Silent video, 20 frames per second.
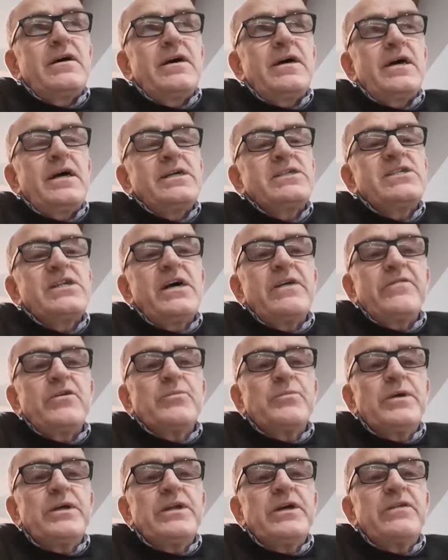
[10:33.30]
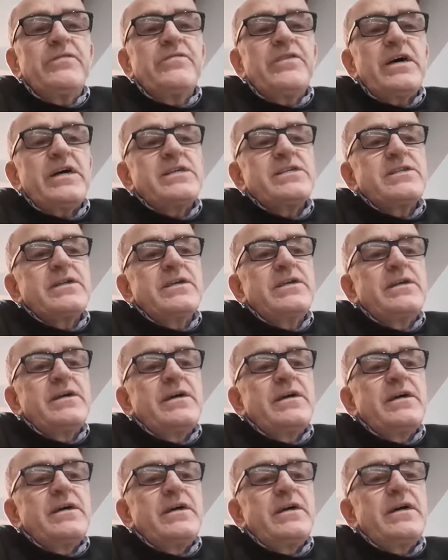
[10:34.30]
has never been invested
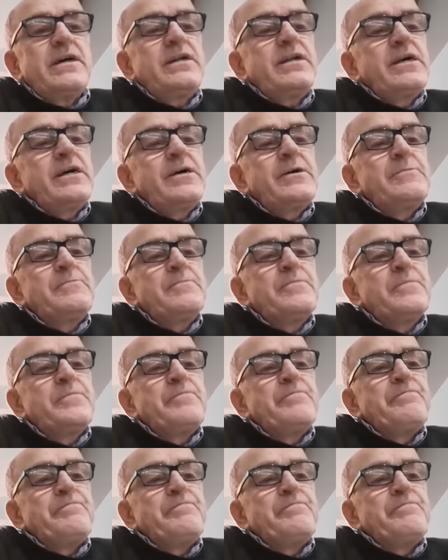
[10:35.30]
in him,